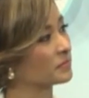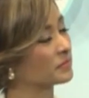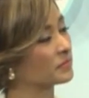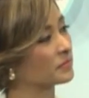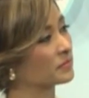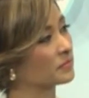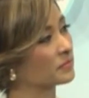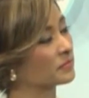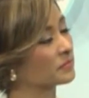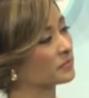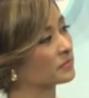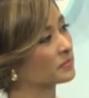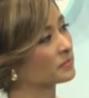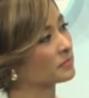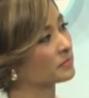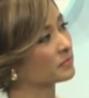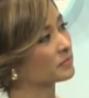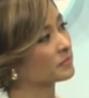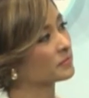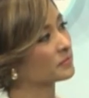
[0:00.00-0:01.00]

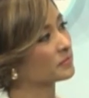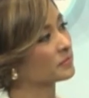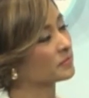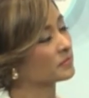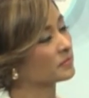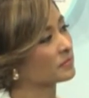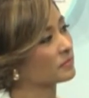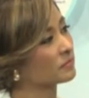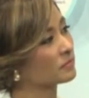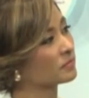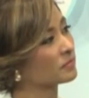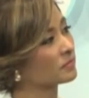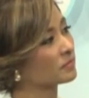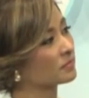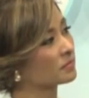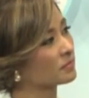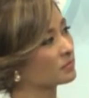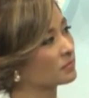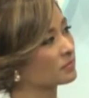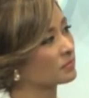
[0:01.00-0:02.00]

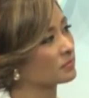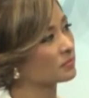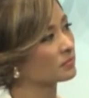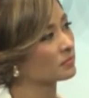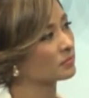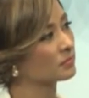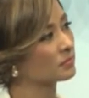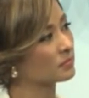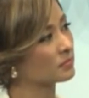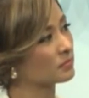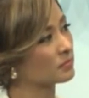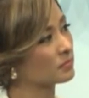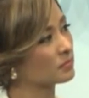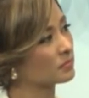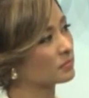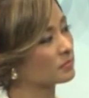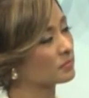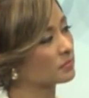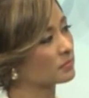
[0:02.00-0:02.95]
This person isn't speaking.